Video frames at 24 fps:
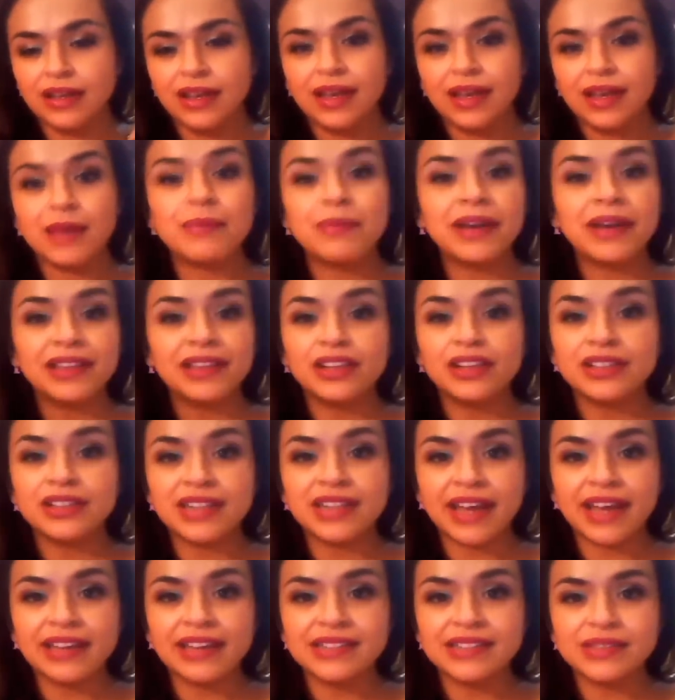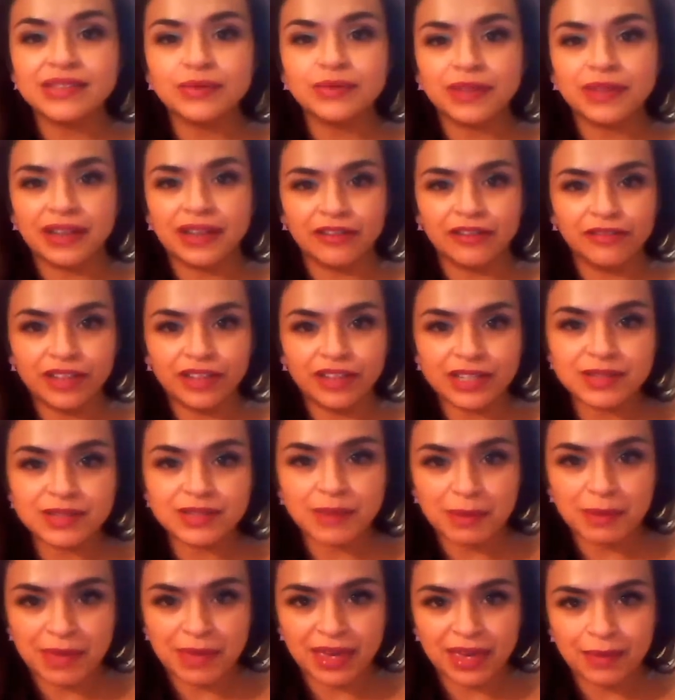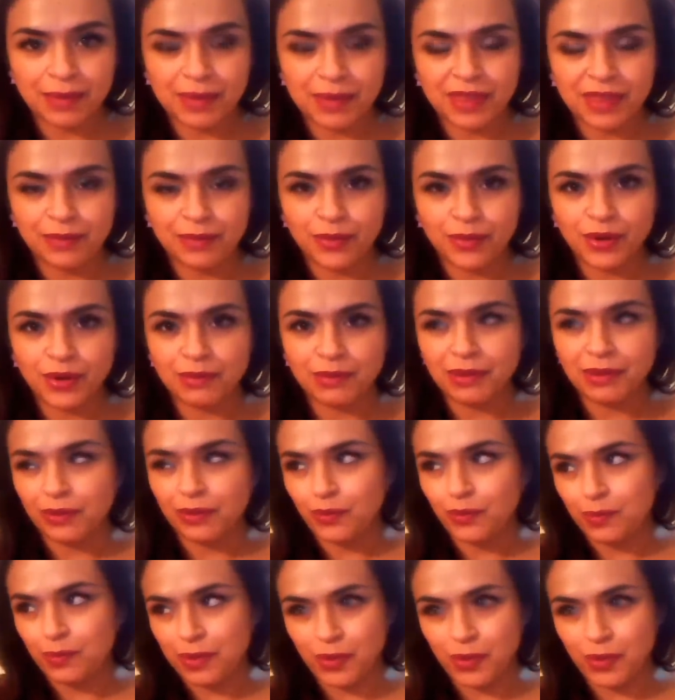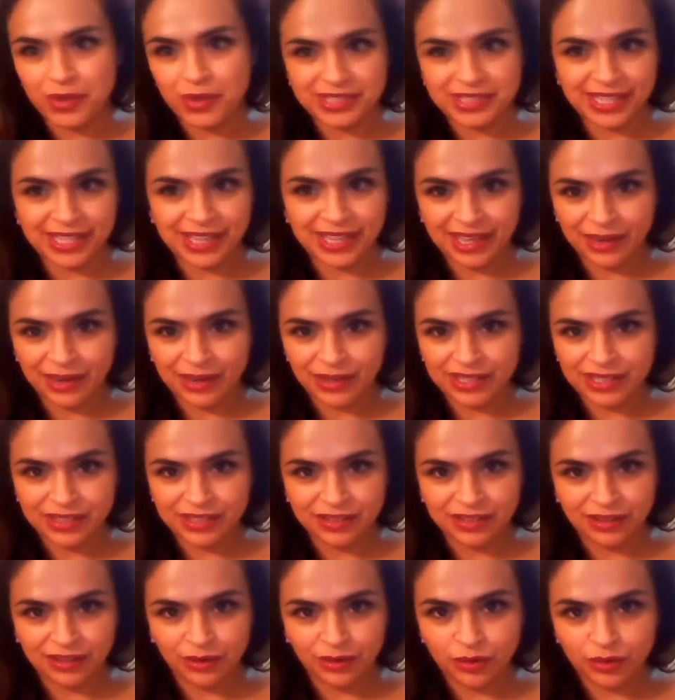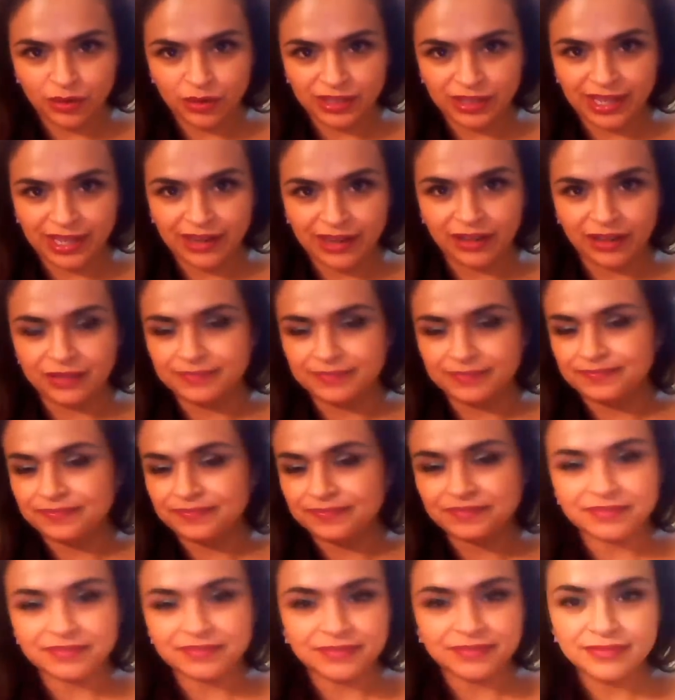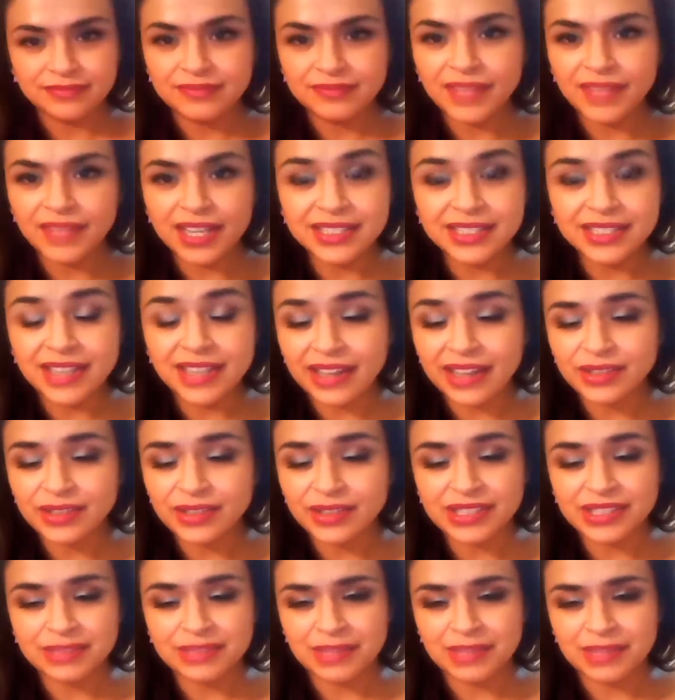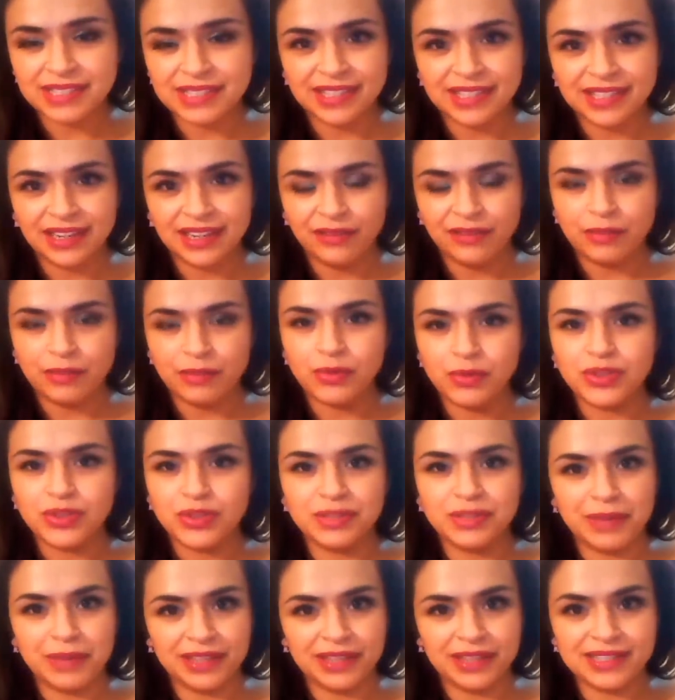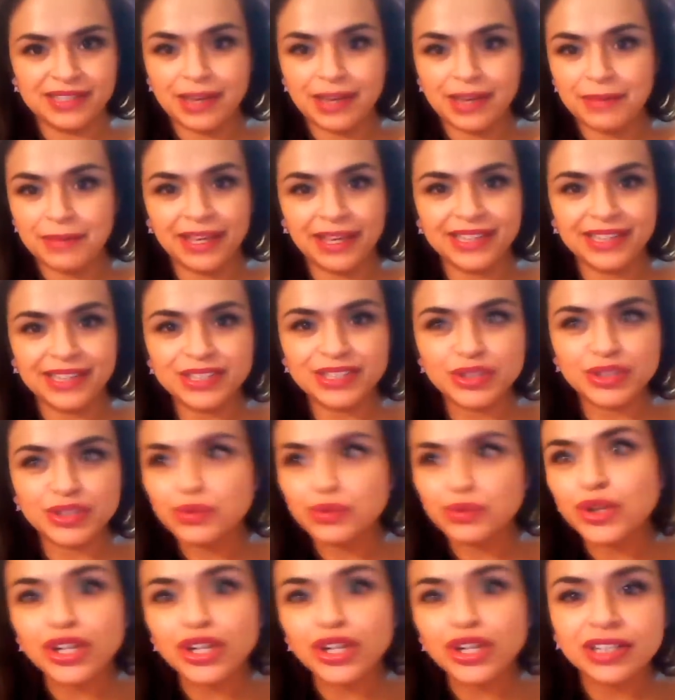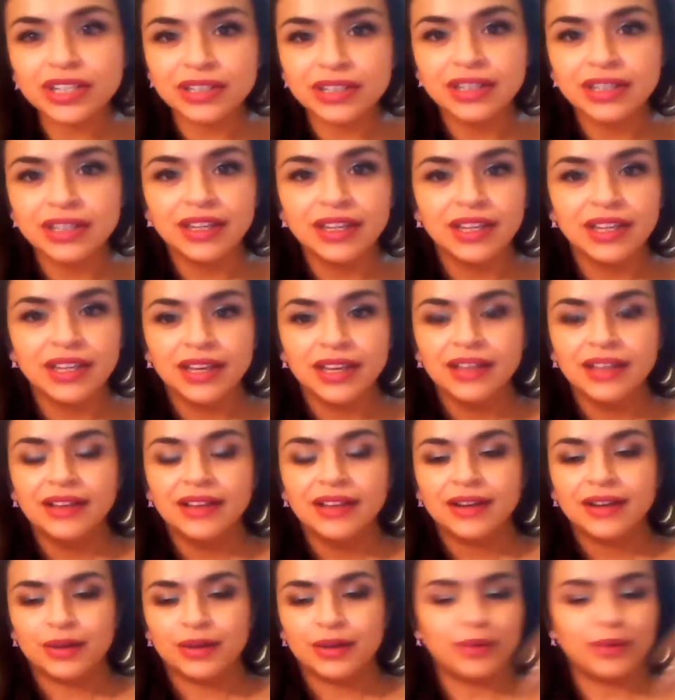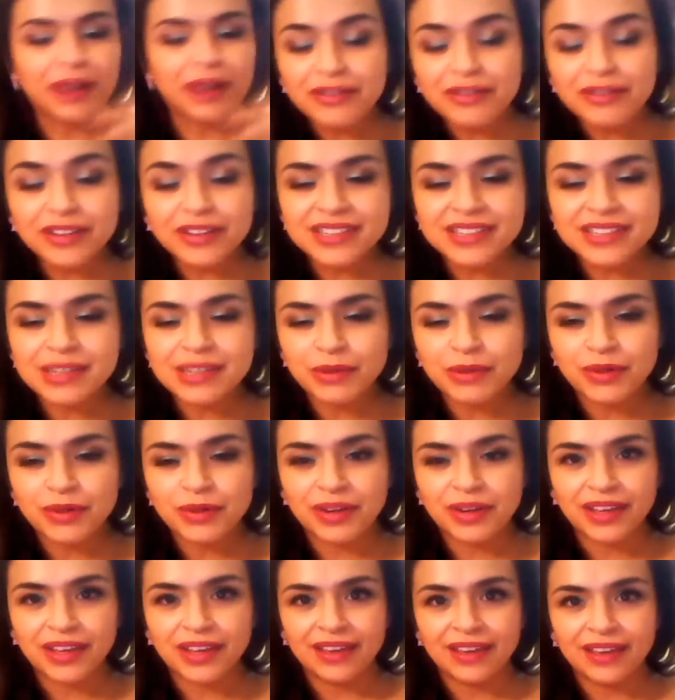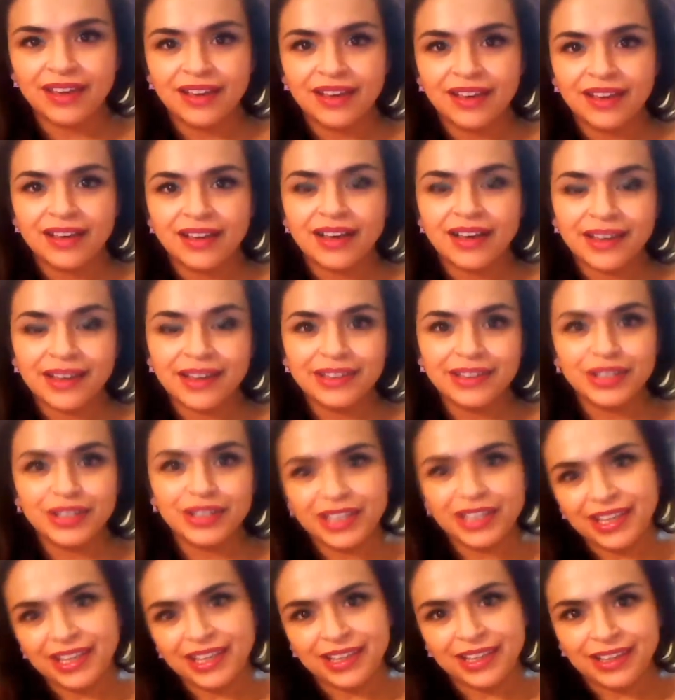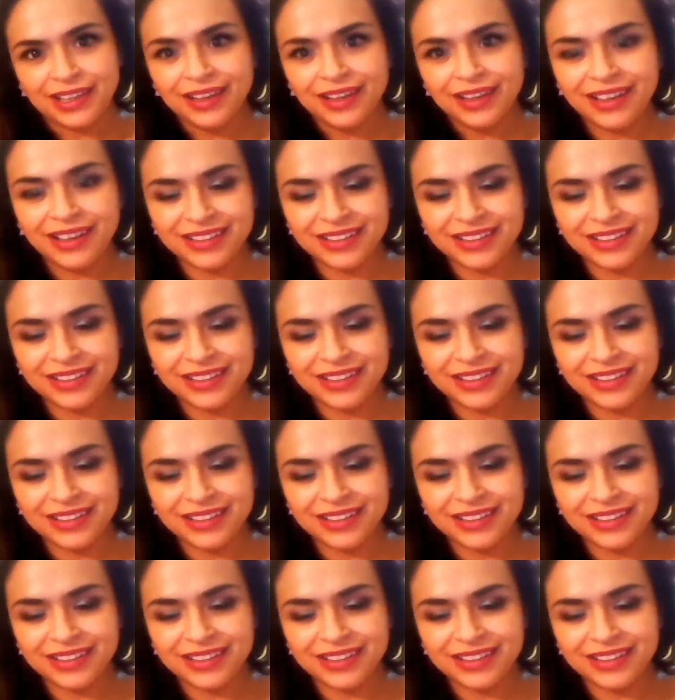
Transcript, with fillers: it might look nice when I finish my makeup in the morning, but once I get out into the cold air, it dehydrates my skin even more. So by the time I get to work or wherever it is I'm going, I look cakey.